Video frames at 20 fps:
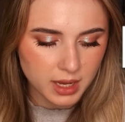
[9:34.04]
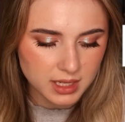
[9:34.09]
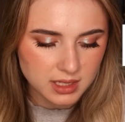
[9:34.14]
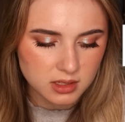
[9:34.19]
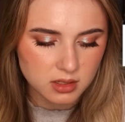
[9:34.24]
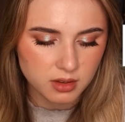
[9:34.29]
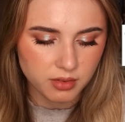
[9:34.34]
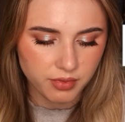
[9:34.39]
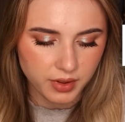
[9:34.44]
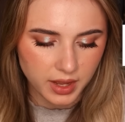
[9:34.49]

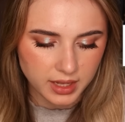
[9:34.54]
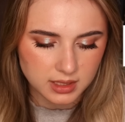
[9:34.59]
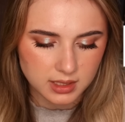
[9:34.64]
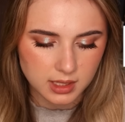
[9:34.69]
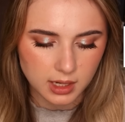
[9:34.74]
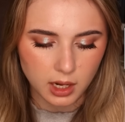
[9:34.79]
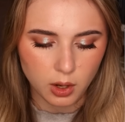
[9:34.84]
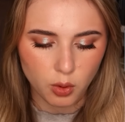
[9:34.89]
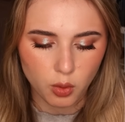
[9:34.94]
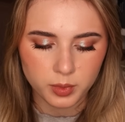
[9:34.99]
masses of fans
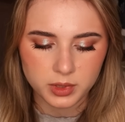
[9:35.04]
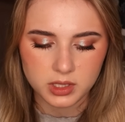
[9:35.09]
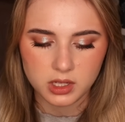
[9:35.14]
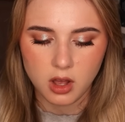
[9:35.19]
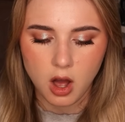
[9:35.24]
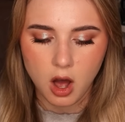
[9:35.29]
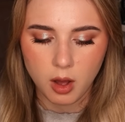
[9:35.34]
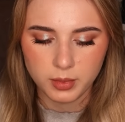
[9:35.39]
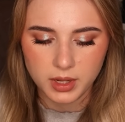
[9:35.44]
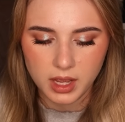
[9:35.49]
telling a woman to
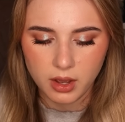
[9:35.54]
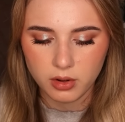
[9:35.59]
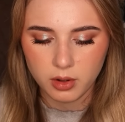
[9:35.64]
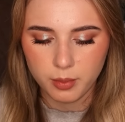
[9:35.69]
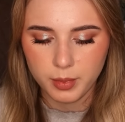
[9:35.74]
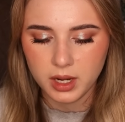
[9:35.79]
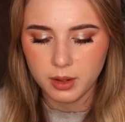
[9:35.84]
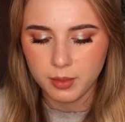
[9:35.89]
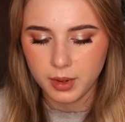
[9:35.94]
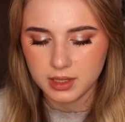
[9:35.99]
calm down
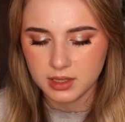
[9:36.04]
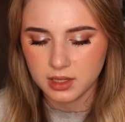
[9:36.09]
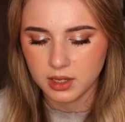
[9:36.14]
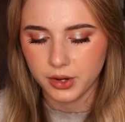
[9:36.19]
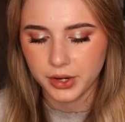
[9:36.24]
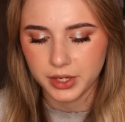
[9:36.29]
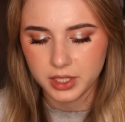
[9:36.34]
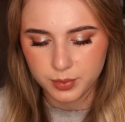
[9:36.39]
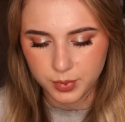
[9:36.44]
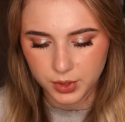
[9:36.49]
and minimizing
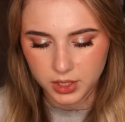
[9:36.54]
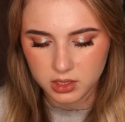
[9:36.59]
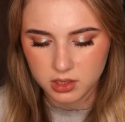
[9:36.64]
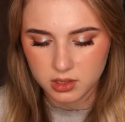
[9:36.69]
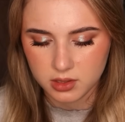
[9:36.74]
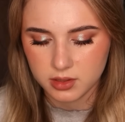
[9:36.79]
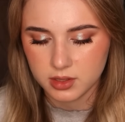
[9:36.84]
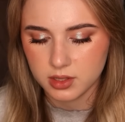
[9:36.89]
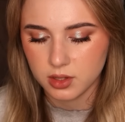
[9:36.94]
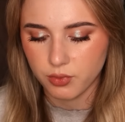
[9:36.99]
her experience
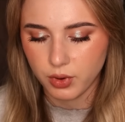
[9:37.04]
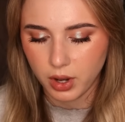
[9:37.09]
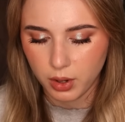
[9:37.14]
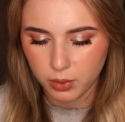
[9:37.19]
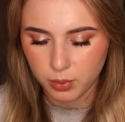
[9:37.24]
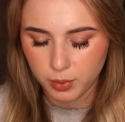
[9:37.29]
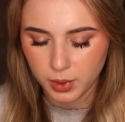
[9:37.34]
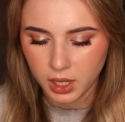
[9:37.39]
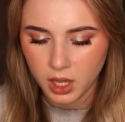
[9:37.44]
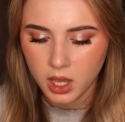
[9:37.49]
doesn't sit right
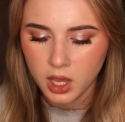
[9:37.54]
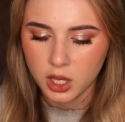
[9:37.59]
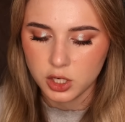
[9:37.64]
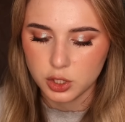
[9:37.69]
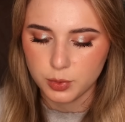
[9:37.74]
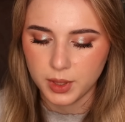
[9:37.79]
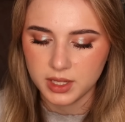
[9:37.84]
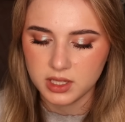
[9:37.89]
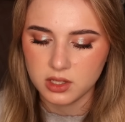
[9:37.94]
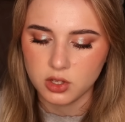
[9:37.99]
with me. It
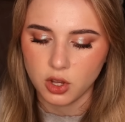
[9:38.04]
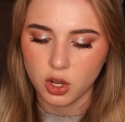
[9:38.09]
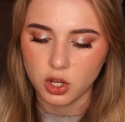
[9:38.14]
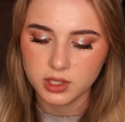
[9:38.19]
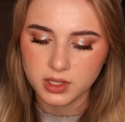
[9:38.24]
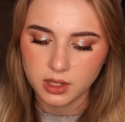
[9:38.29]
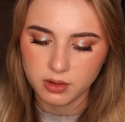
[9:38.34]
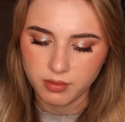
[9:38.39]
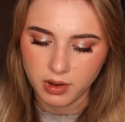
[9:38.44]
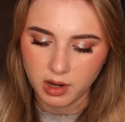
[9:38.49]
just plays into a
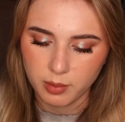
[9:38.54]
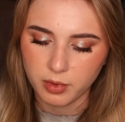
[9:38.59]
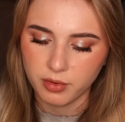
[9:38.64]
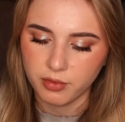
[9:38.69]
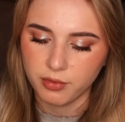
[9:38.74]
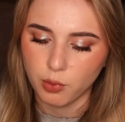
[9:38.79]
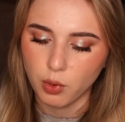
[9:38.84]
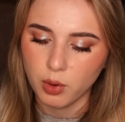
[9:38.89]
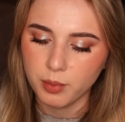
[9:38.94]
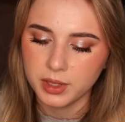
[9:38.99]
hostile
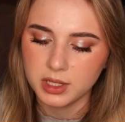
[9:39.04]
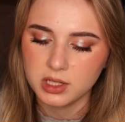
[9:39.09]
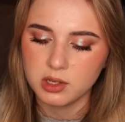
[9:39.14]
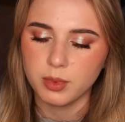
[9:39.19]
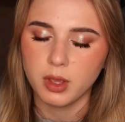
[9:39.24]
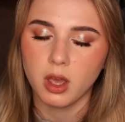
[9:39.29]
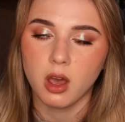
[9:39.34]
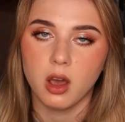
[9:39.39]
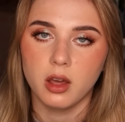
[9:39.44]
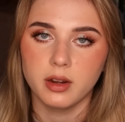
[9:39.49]
environment for women to
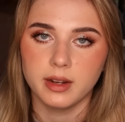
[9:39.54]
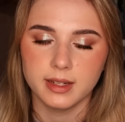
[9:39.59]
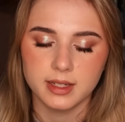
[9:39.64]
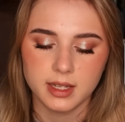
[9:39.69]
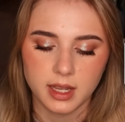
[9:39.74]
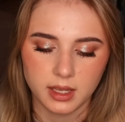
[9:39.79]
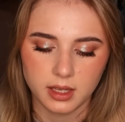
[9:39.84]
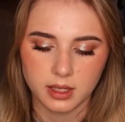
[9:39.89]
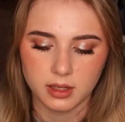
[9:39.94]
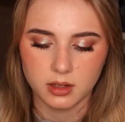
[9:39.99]
be heard and
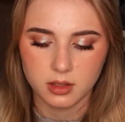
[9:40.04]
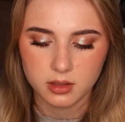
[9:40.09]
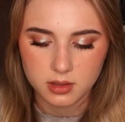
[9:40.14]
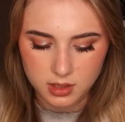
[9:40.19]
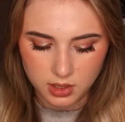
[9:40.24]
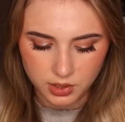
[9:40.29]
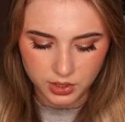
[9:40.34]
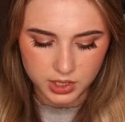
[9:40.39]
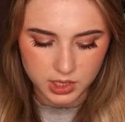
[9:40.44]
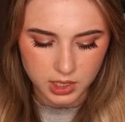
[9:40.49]
taken
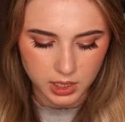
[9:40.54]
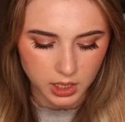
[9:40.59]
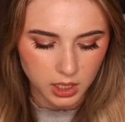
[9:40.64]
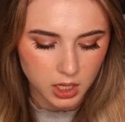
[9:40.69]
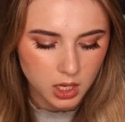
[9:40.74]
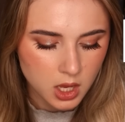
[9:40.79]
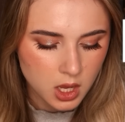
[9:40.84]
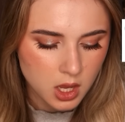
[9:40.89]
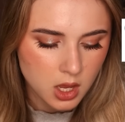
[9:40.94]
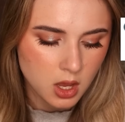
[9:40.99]

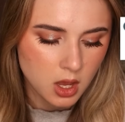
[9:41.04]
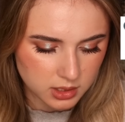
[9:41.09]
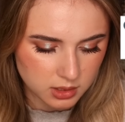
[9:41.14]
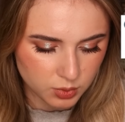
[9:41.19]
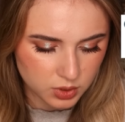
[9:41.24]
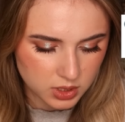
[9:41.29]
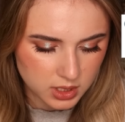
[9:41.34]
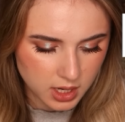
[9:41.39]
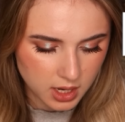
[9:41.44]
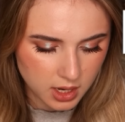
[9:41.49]
seriously.
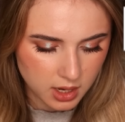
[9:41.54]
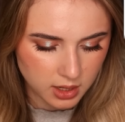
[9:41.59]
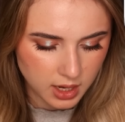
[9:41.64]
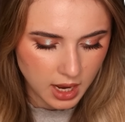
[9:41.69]
Someone said,